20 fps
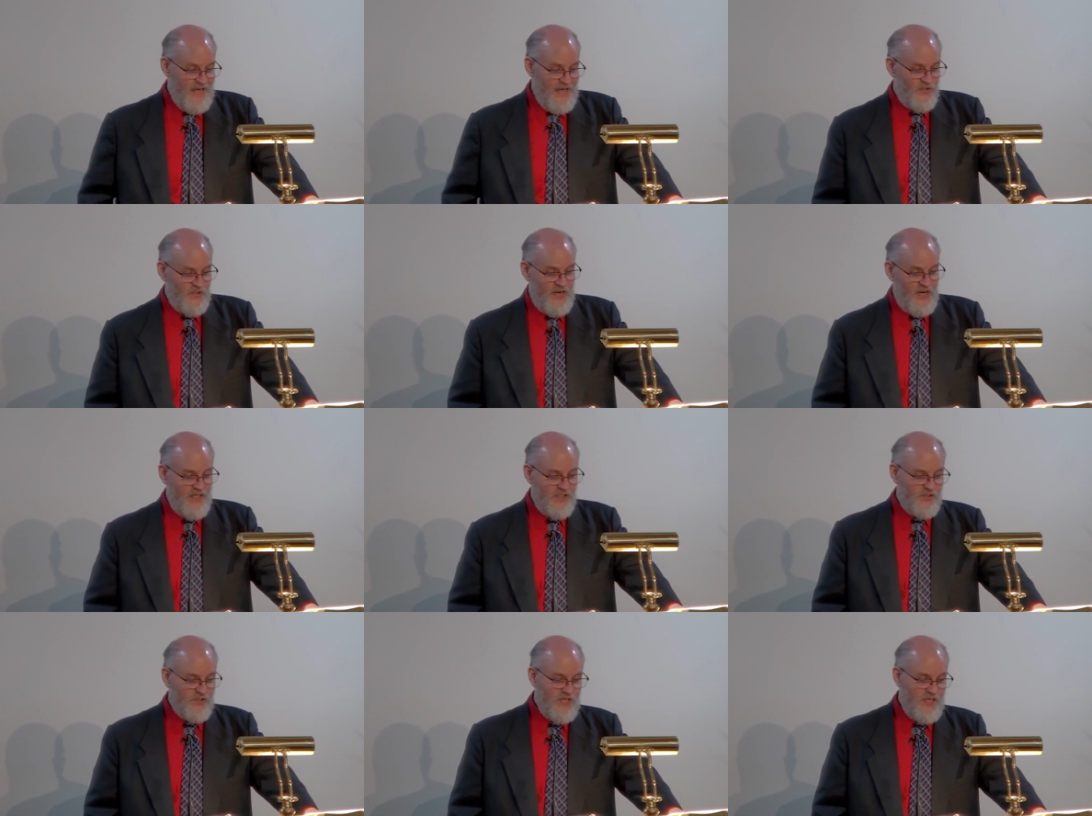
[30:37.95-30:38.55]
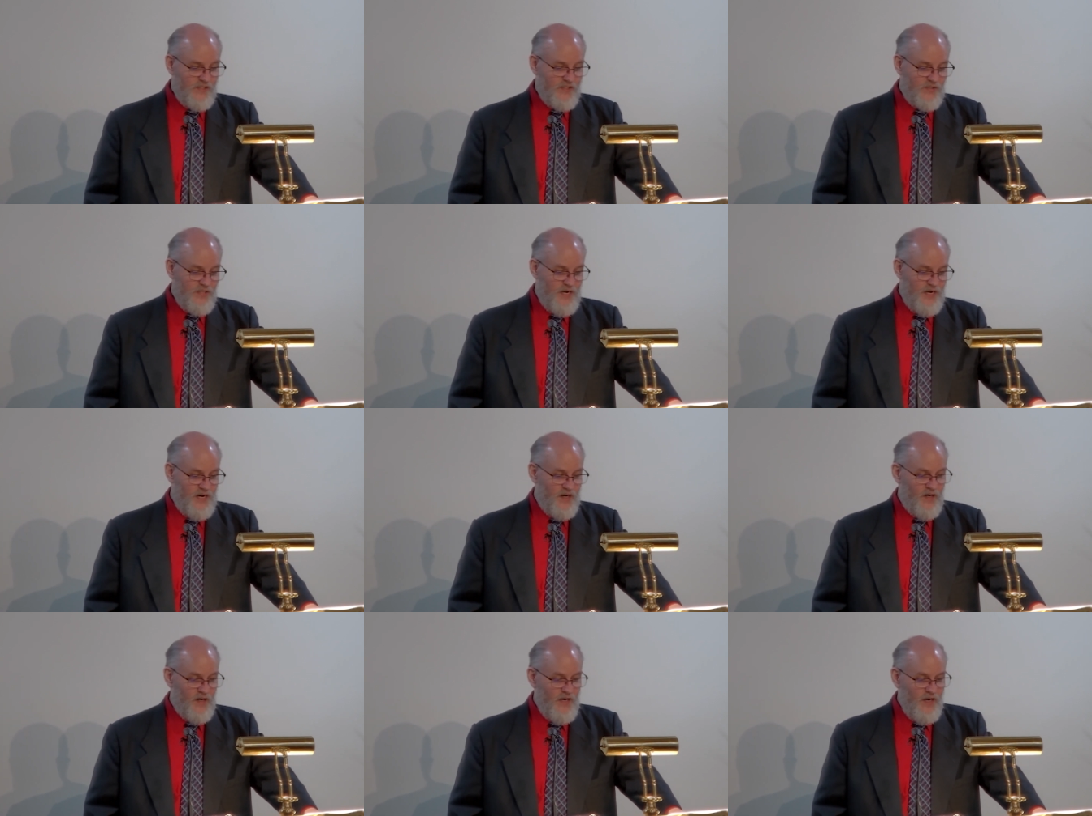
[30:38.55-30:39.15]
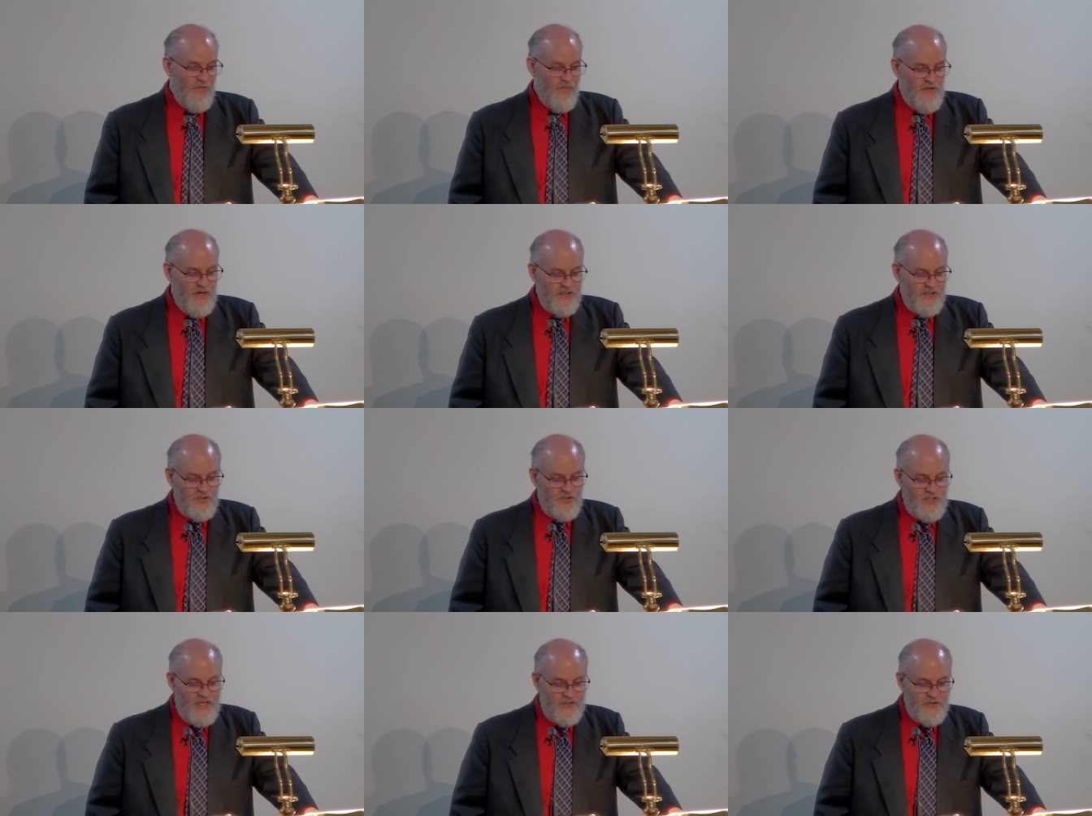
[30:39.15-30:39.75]
Isaiah says there,
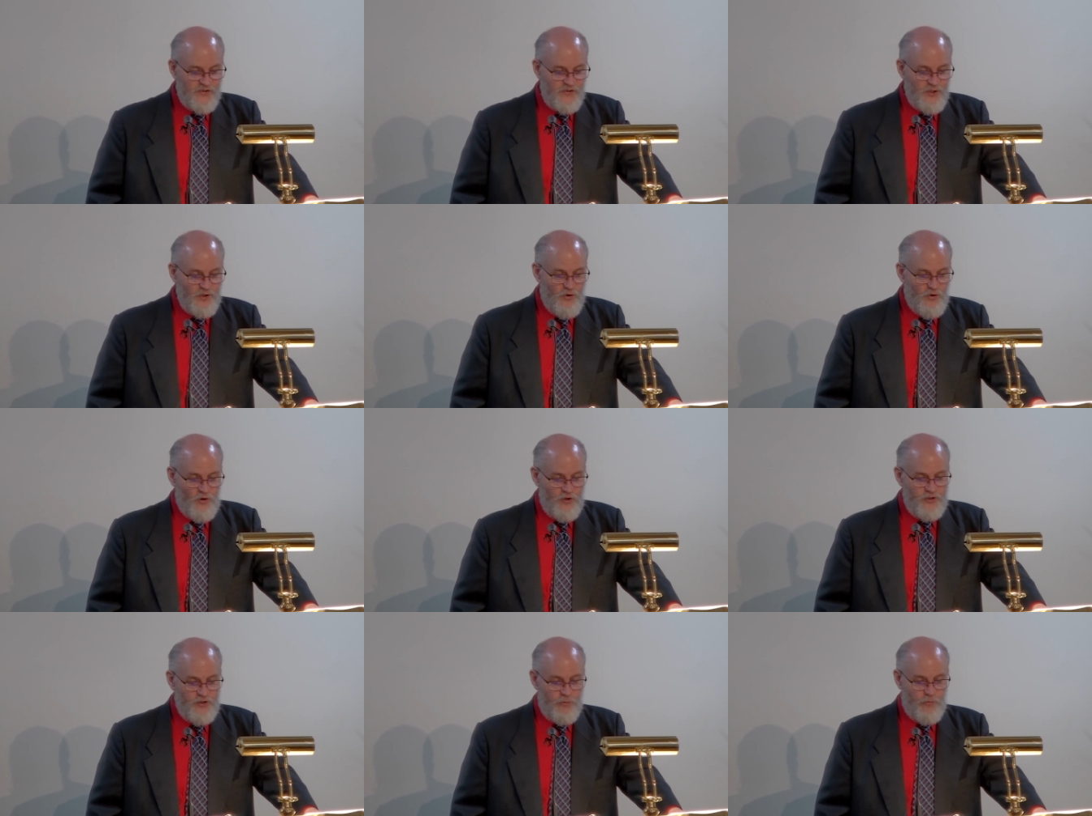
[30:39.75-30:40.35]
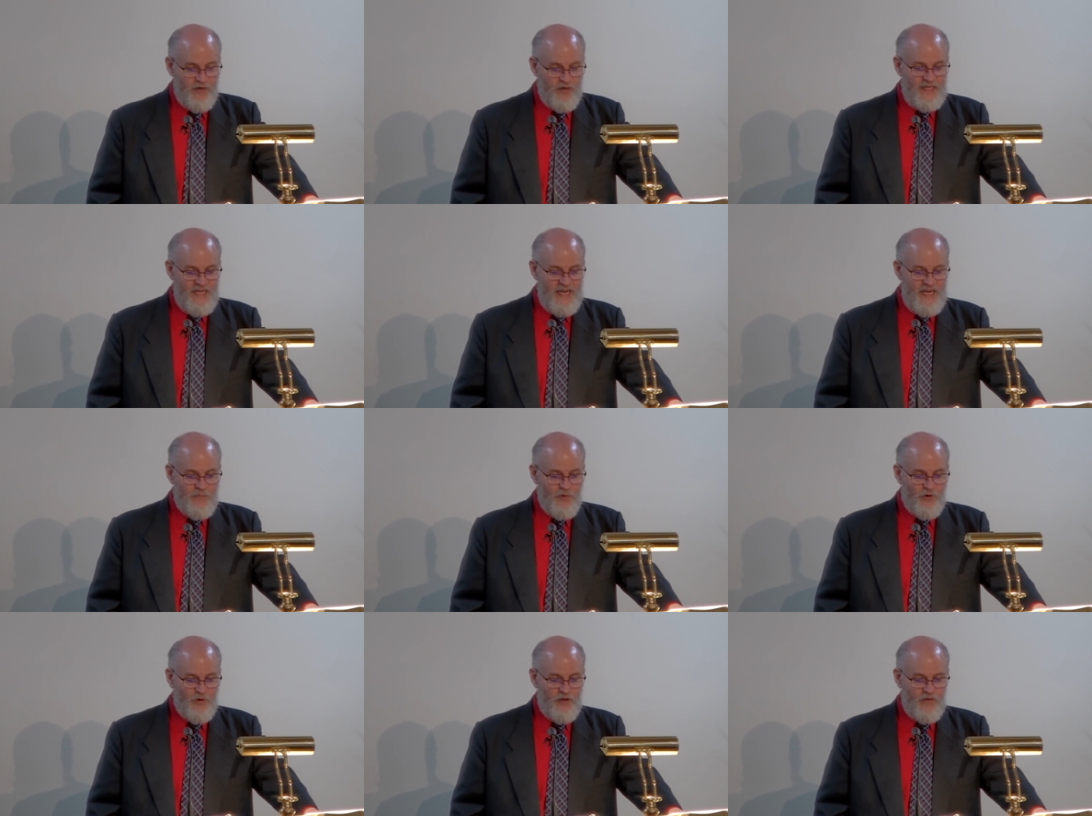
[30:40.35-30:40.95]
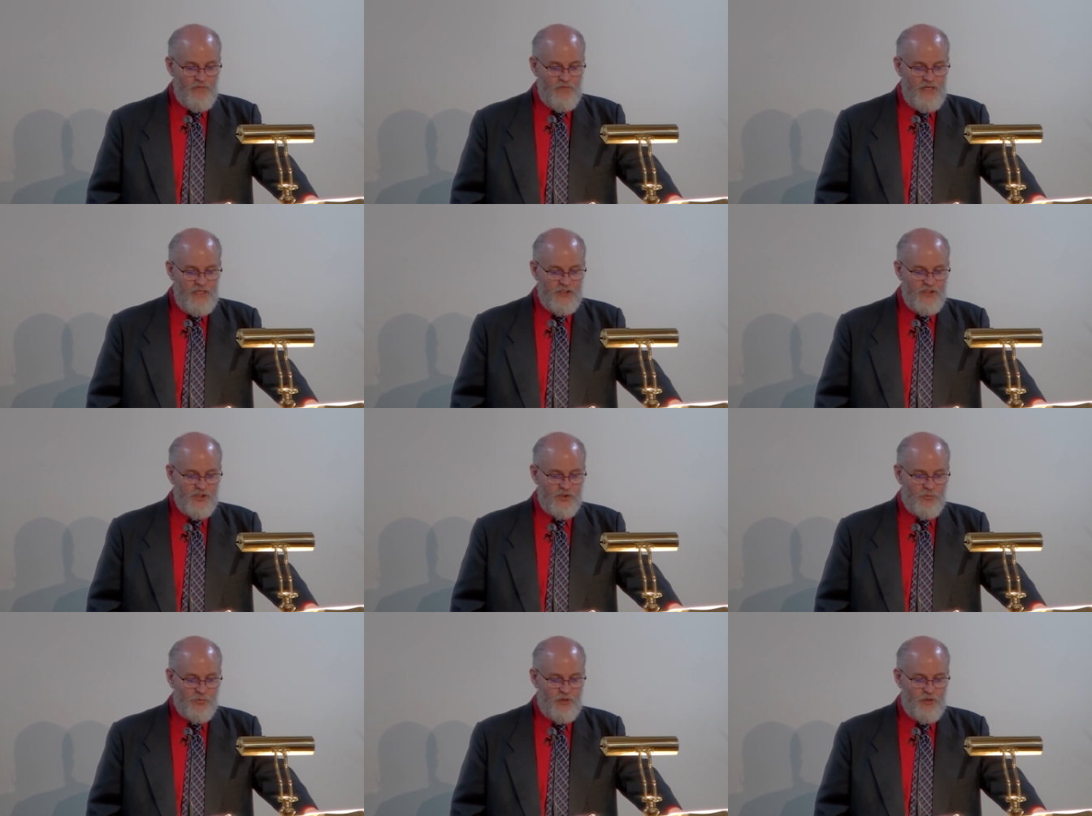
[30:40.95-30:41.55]
Thus says the Lord, the Redeemer of
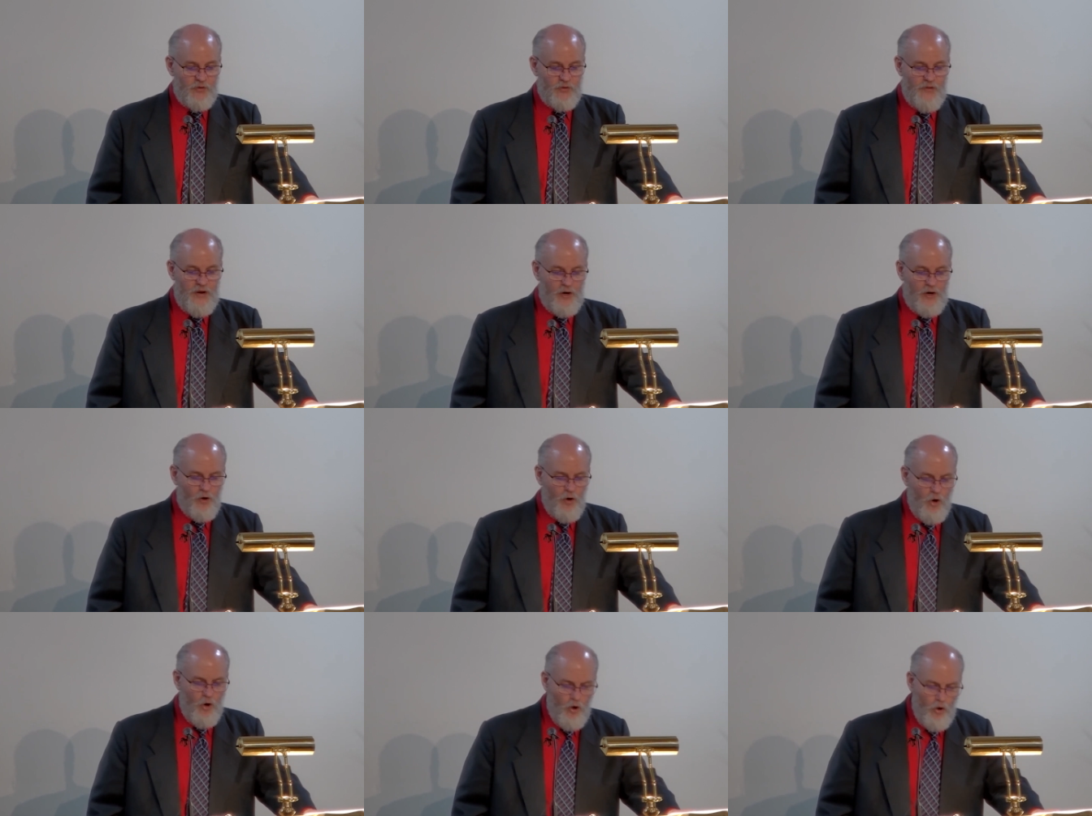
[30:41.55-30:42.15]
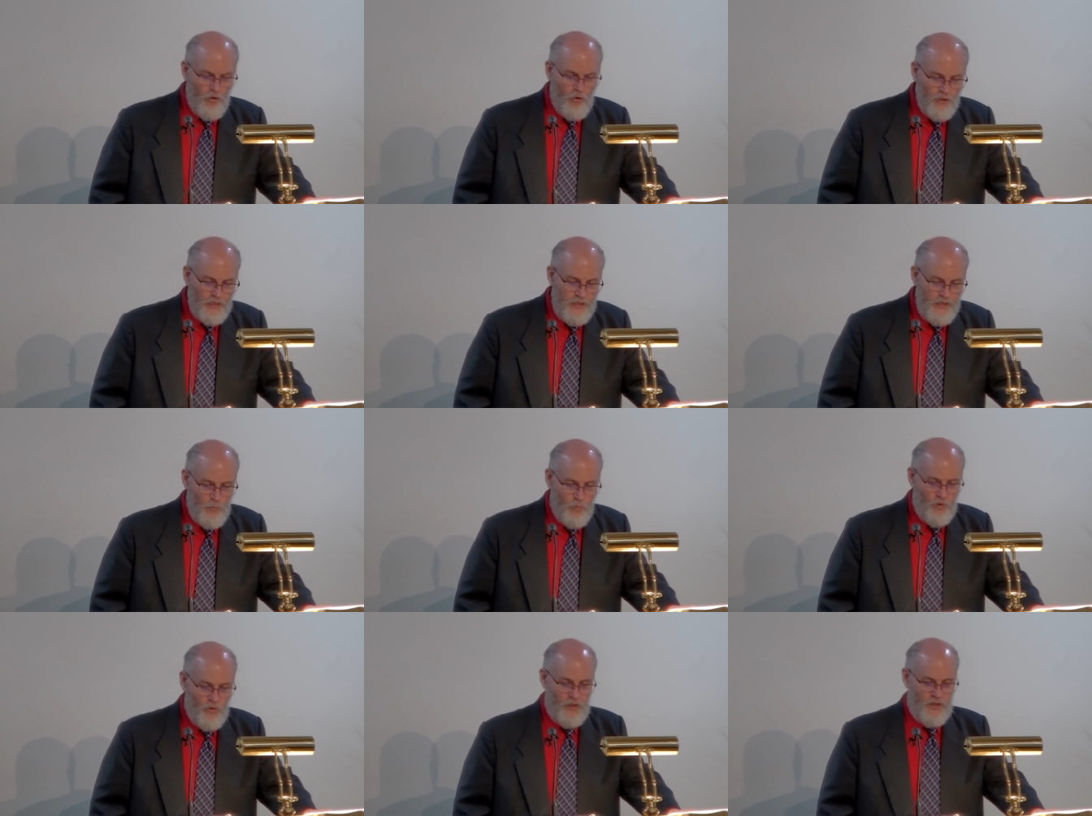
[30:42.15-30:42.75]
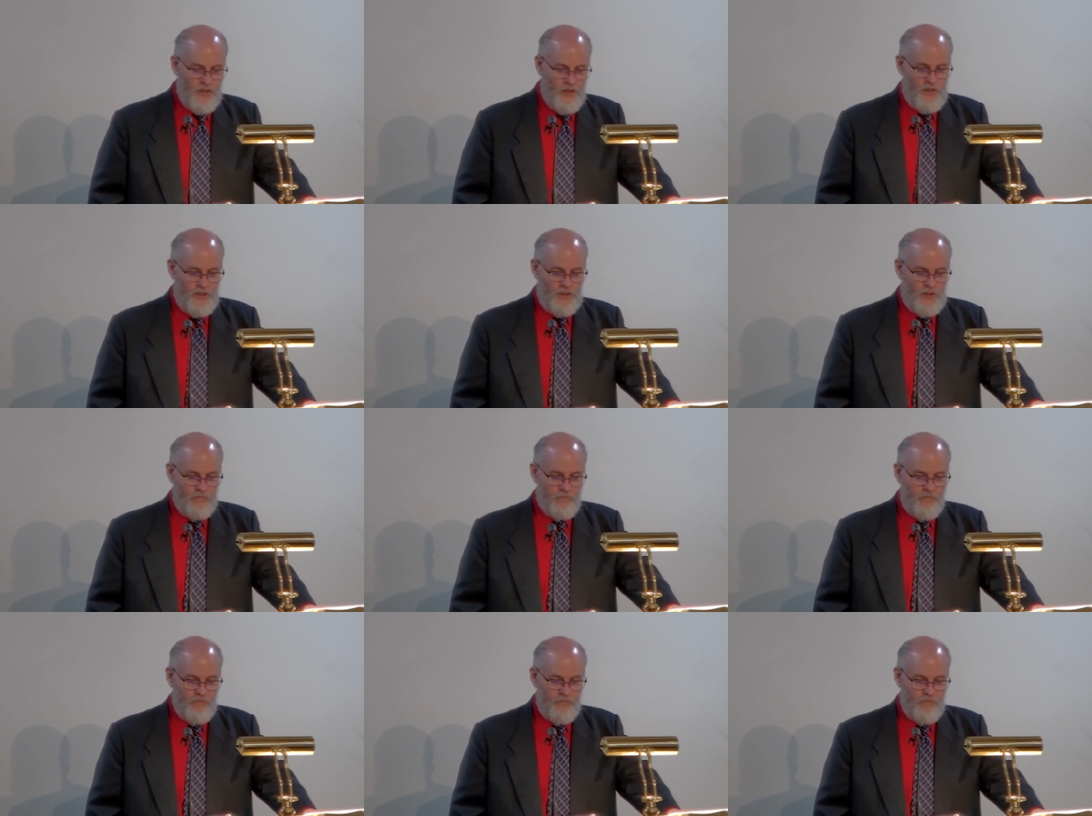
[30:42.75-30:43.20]
Israel, their Holy One,